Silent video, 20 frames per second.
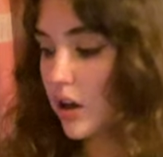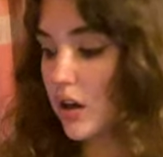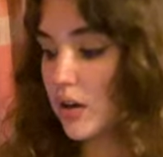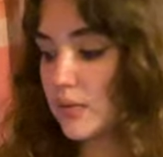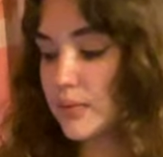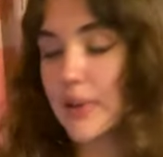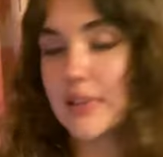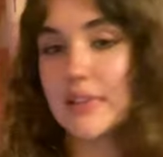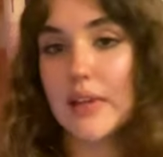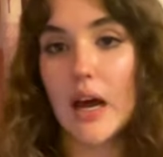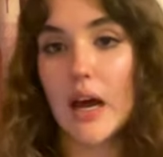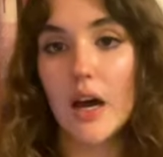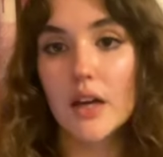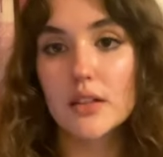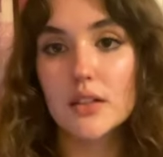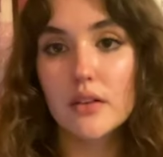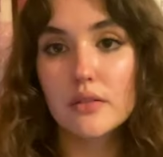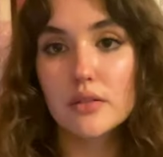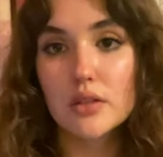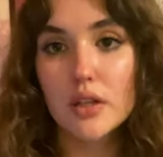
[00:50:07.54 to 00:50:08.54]
my dad
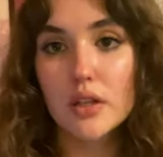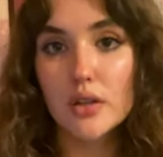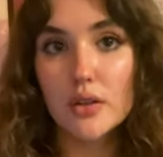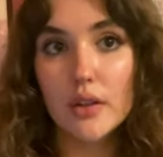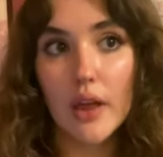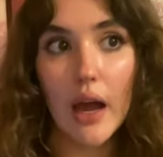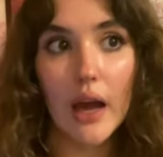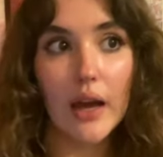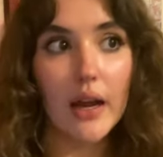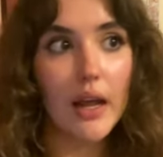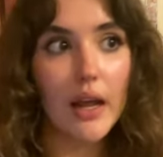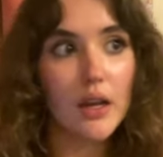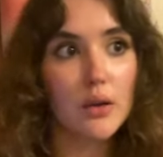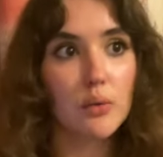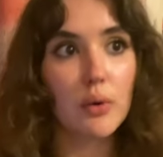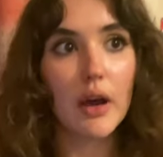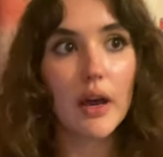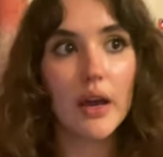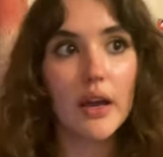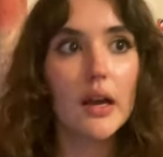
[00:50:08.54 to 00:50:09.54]
loves to do that.
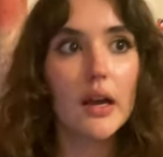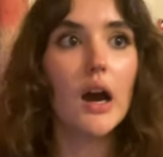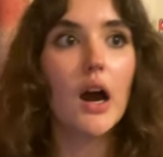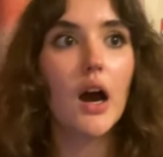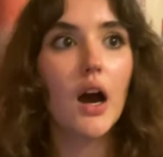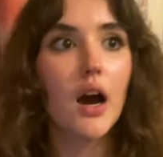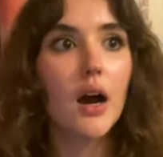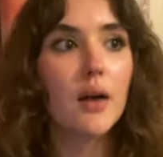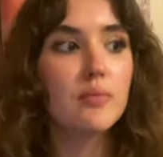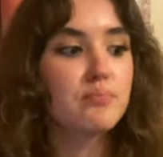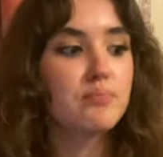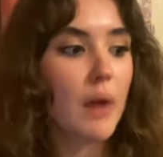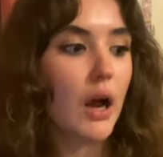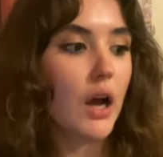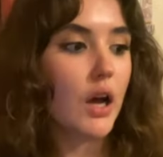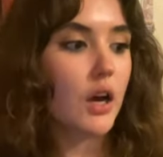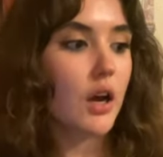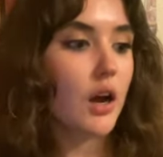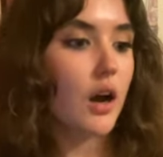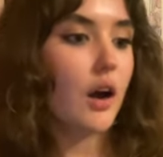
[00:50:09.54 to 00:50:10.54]
Anyway,
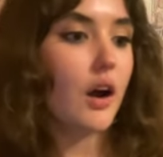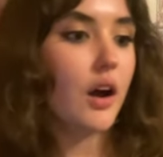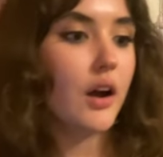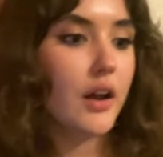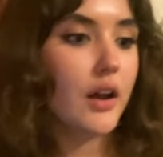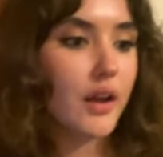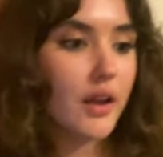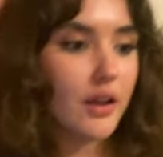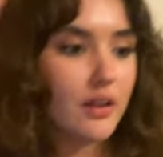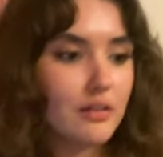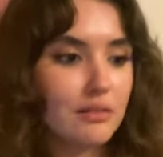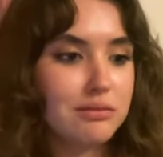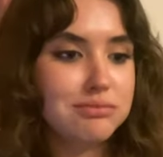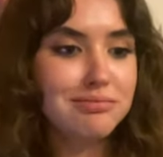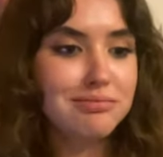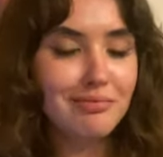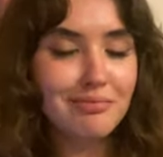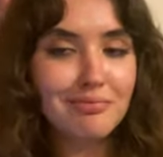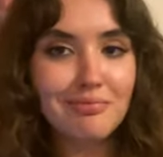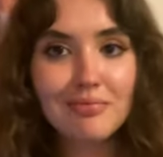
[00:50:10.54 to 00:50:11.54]
I
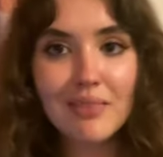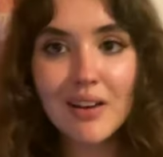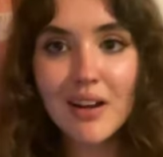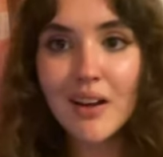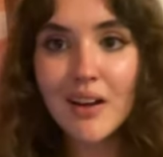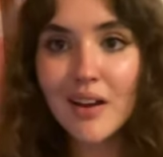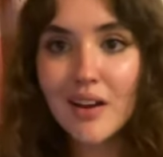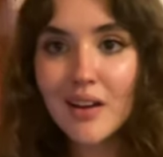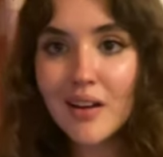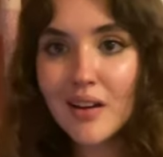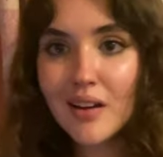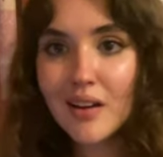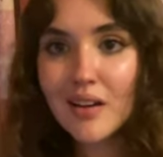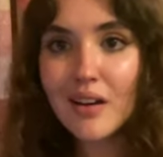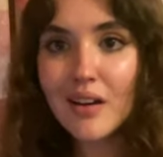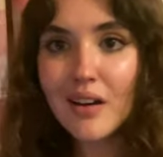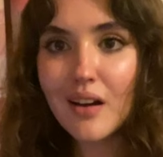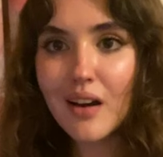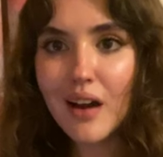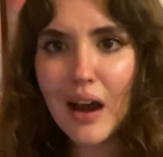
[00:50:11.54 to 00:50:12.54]

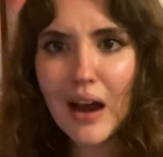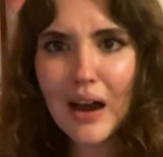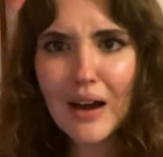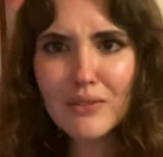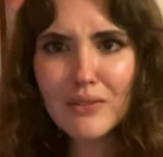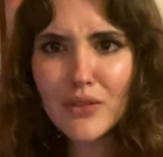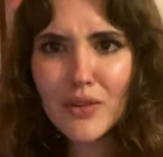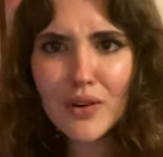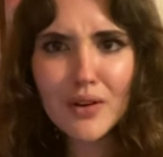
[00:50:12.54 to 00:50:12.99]
have